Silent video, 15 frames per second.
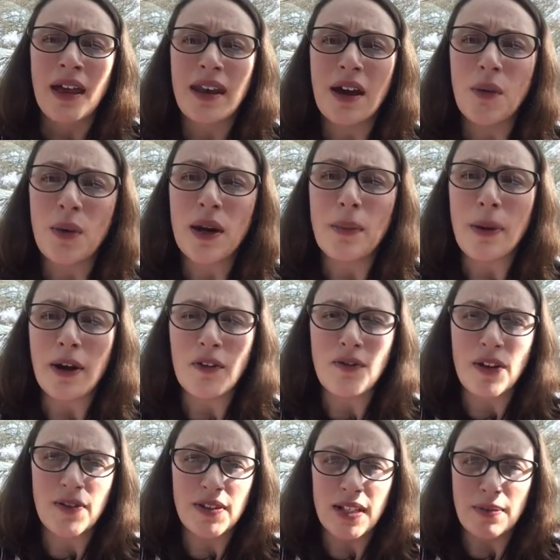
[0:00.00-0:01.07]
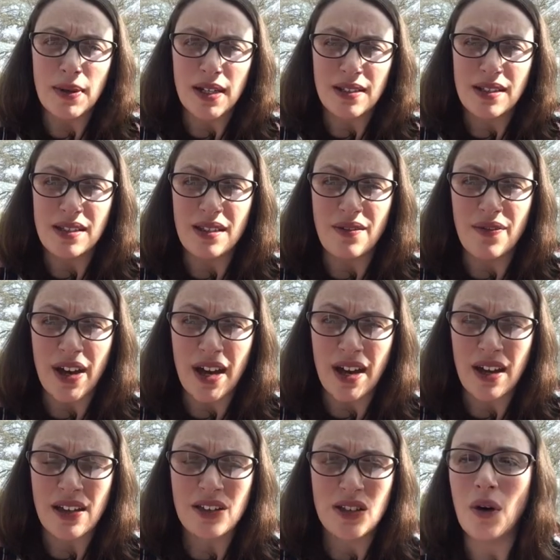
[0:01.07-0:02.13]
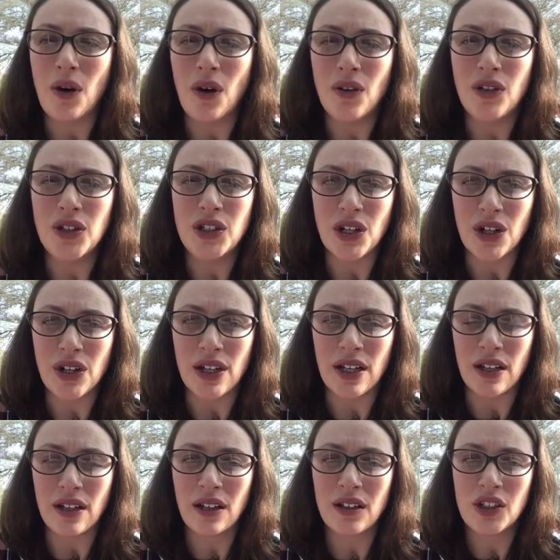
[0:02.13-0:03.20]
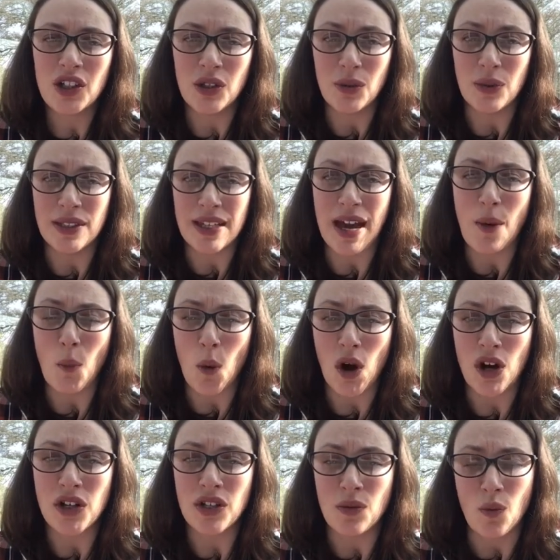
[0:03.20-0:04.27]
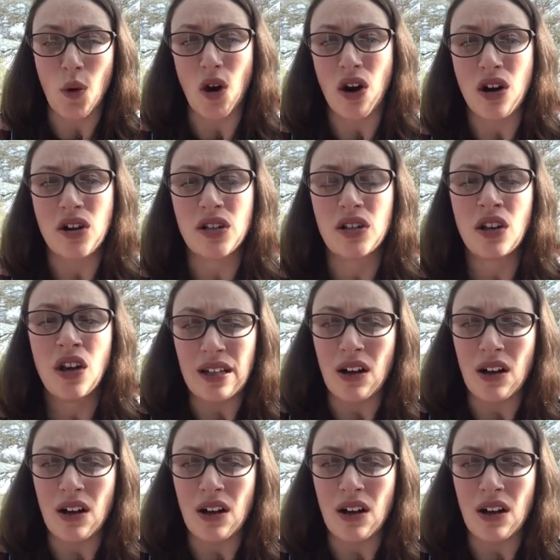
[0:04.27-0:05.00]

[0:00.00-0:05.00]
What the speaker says: Now we're about 15 minutes to the vet. On the journey, she was getting worse and worse.